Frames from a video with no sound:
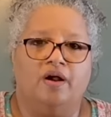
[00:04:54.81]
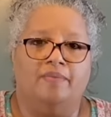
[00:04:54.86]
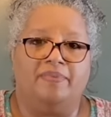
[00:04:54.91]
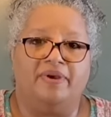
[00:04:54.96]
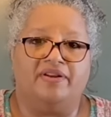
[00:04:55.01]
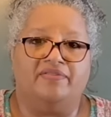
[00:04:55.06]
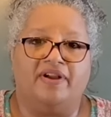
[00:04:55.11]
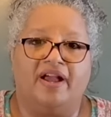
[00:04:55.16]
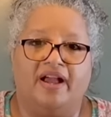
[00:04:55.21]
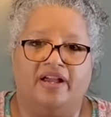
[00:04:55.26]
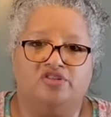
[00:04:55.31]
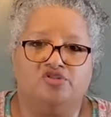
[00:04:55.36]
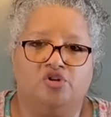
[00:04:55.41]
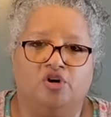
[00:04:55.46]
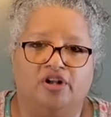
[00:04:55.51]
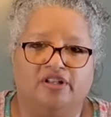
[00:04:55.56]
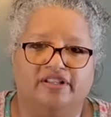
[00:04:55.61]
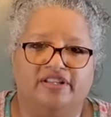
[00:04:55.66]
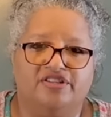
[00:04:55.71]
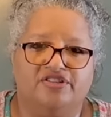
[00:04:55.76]
a bit of hot
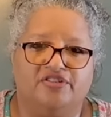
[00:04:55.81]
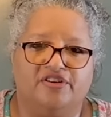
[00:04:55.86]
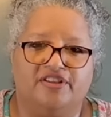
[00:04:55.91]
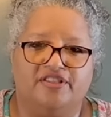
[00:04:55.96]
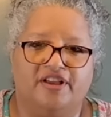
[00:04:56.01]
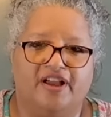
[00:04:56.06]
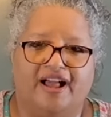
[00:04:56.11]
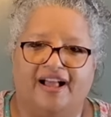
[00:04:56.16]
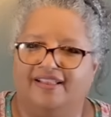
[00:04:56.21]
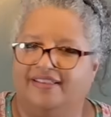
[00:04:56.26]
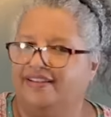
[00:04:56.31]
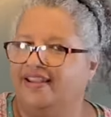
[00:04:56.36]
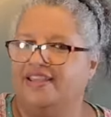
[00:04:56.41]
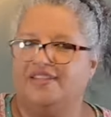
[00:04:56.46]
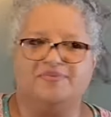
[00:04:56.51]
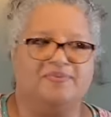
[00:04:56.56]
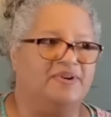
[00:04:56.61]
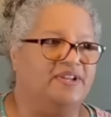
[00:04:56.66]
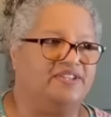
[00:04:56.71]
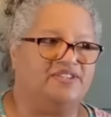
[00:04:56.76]
chocolate during the
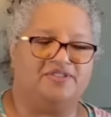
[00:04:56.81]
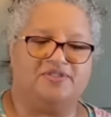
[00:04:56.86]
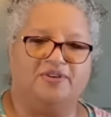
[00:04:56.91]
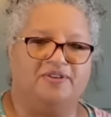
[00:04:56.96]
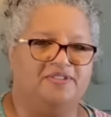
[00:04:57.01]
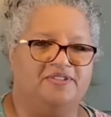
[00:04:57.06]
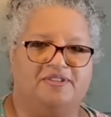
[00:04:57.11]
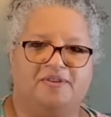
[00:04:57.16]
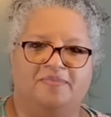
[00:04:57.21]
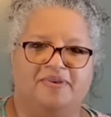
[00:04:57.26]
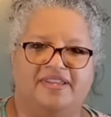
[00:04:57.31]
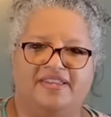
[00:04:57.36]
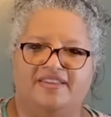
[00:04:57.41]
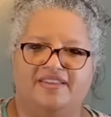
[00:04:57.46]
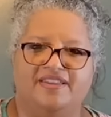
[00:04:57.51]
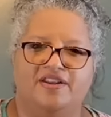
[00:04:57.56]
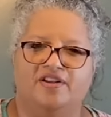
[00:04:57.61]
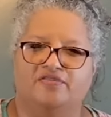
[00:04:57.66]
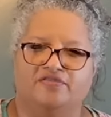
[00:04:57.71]
holidays when it starts to be,